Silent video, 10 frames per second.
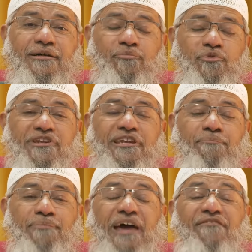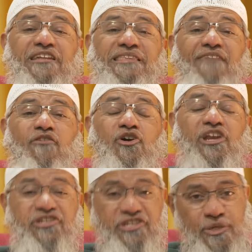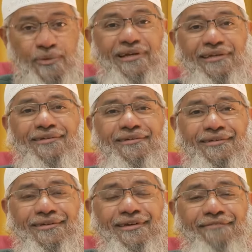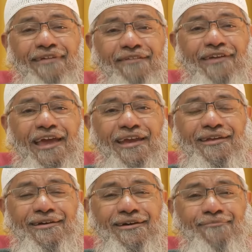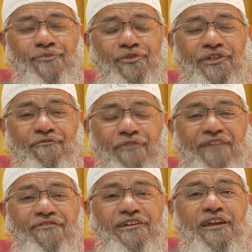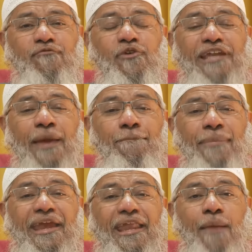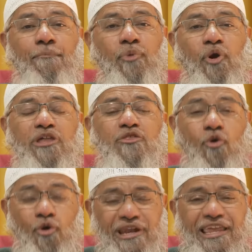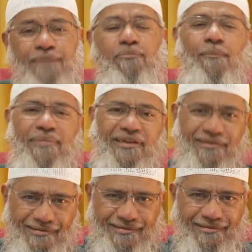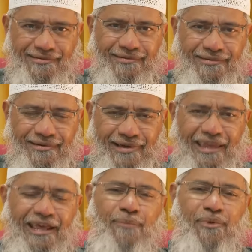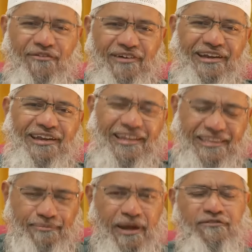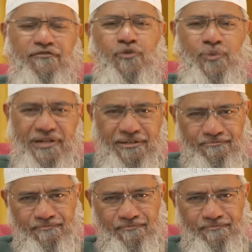Muslim private dawah organization in the world, where we had more than 500 full-time paid employees only in Bombay and a couple of hundred in other parts of the world.